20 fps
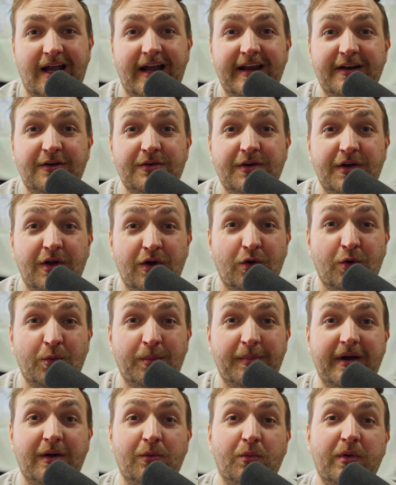I don't know.
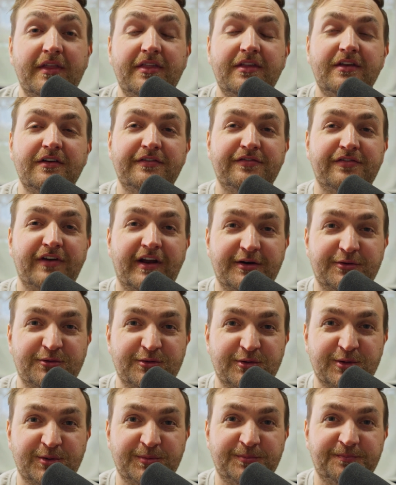But with your friend
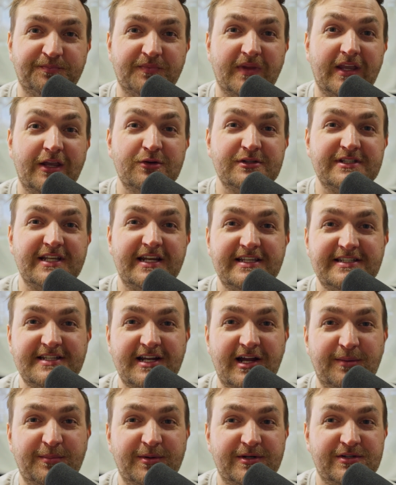group, use it as an
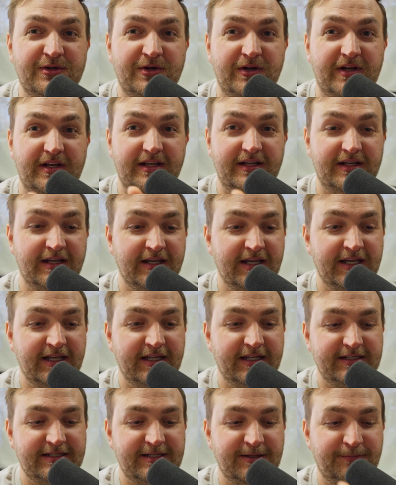opportunity
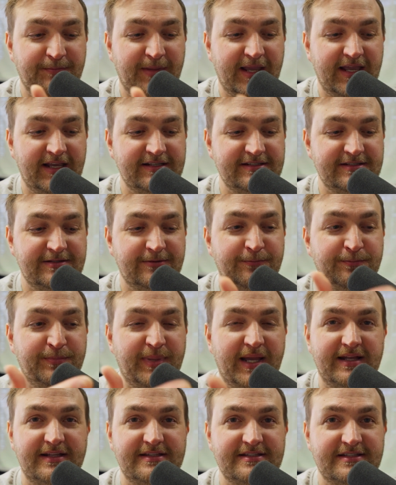to make some
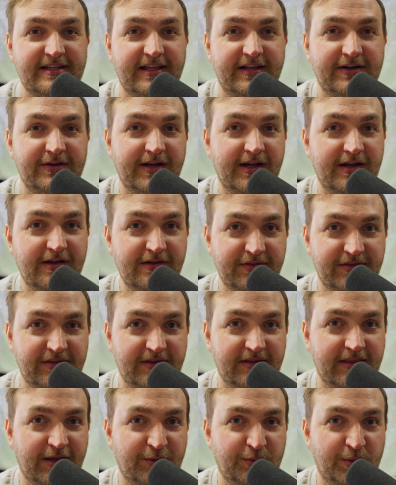bets that are
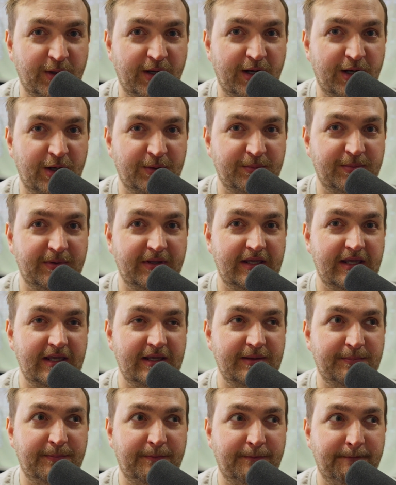healthy, that will help
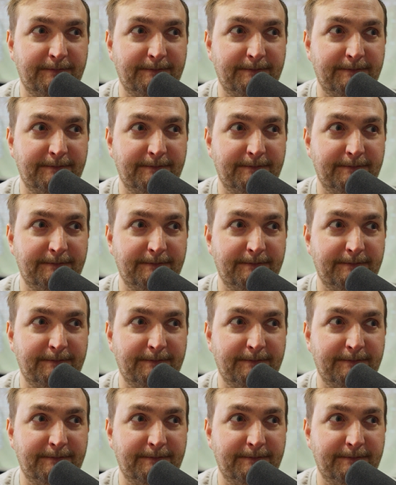keep